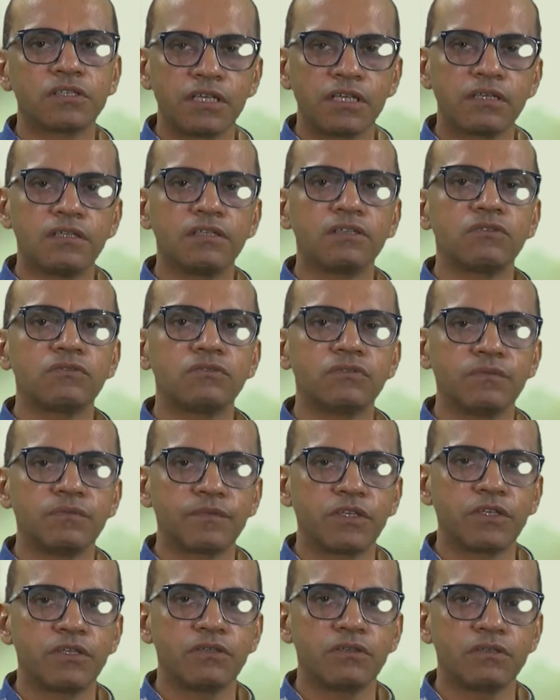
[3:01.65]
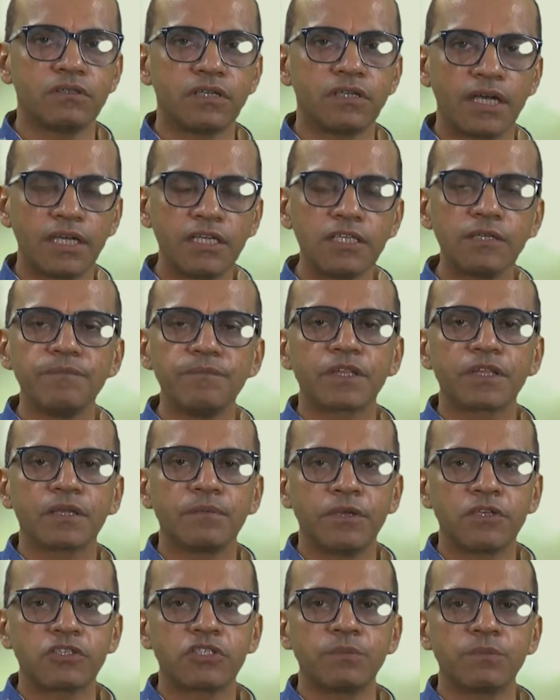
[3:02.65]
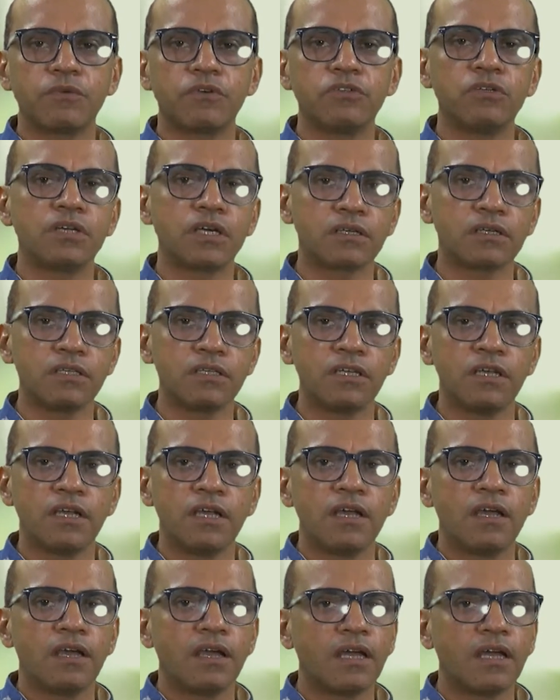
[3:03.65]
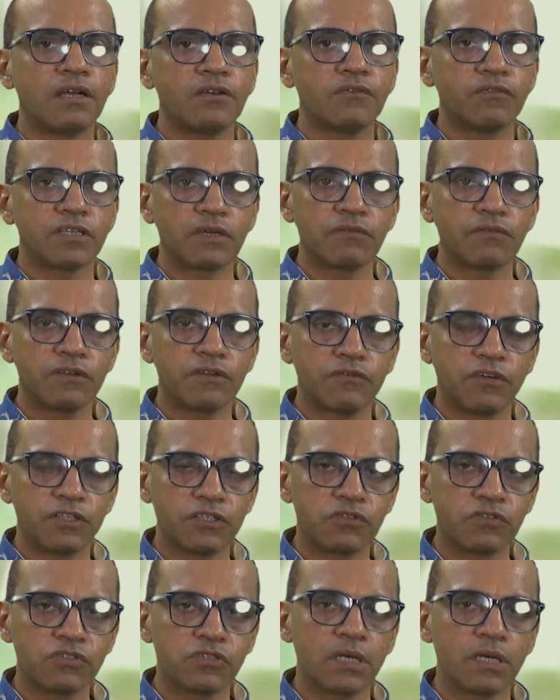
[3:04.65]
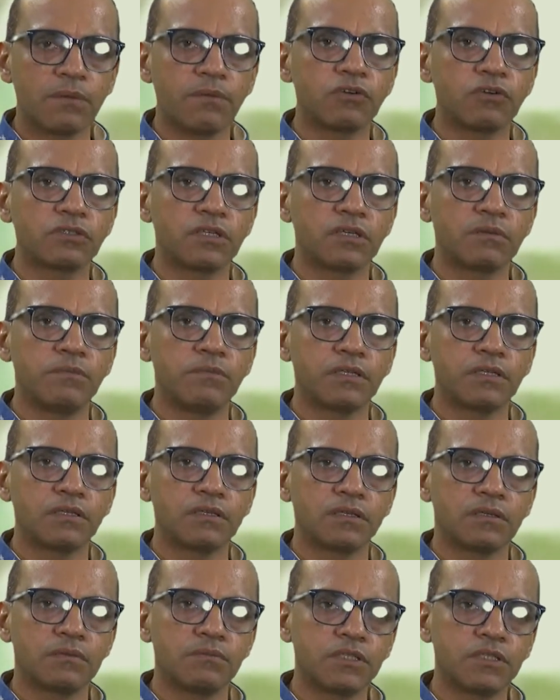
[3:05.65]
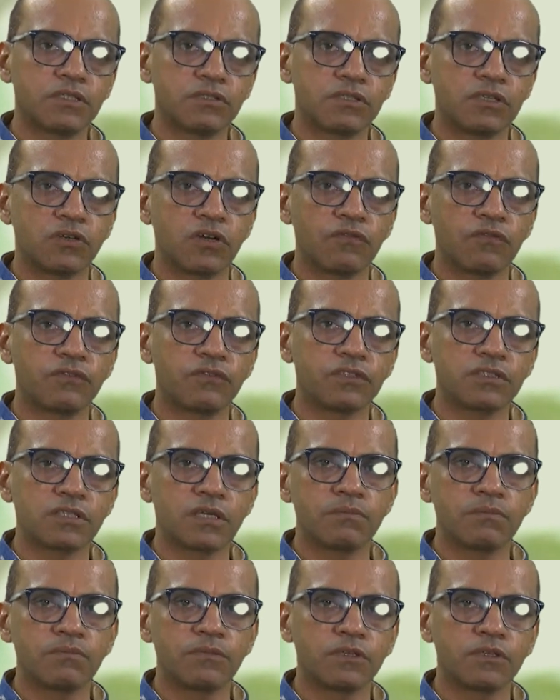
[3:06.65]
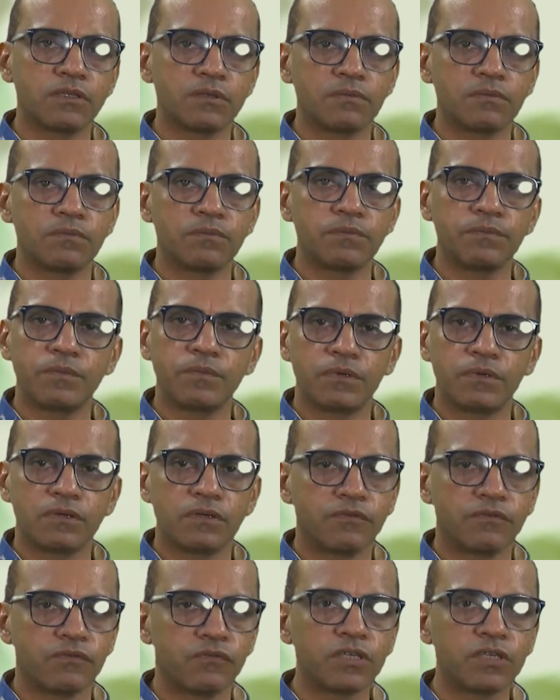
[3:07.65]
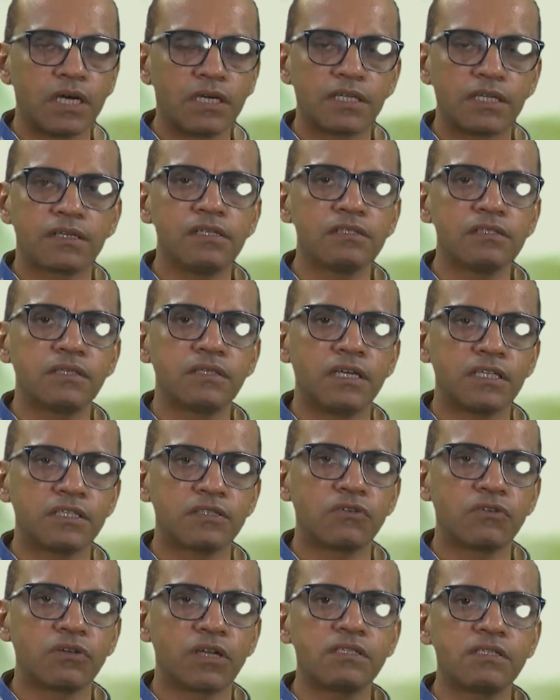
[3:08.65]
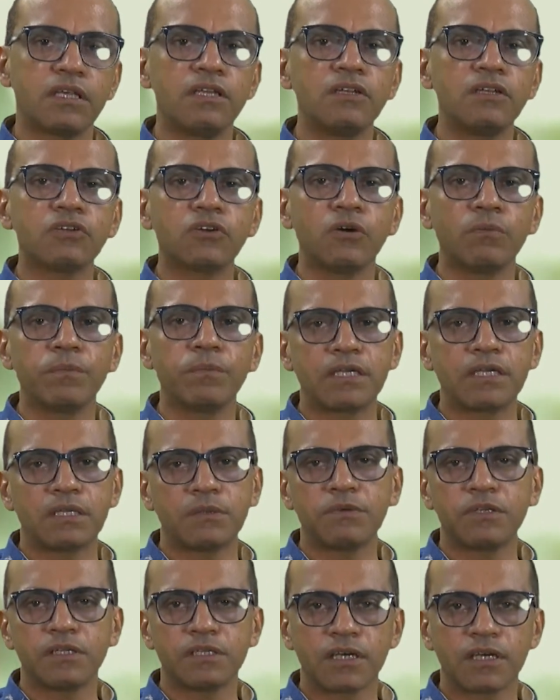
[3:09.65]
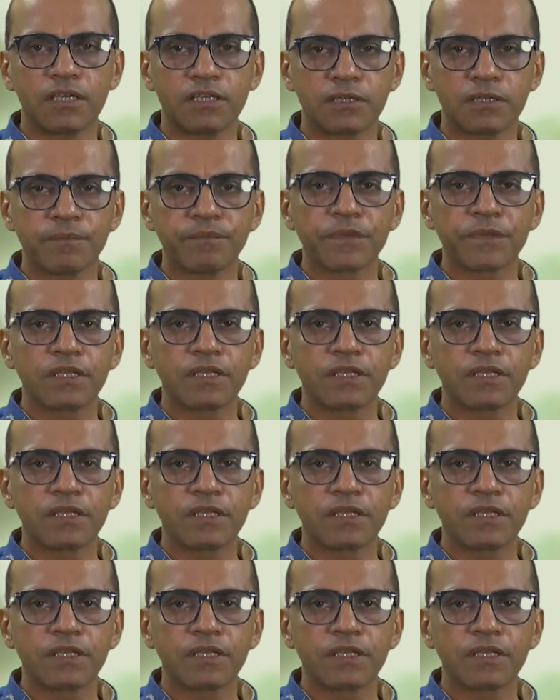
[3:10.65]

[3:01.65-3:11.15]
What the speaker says: or take into your diet based upon your Agni. And what you shared about the mixing of the some food articles, that is known as incompatible diet.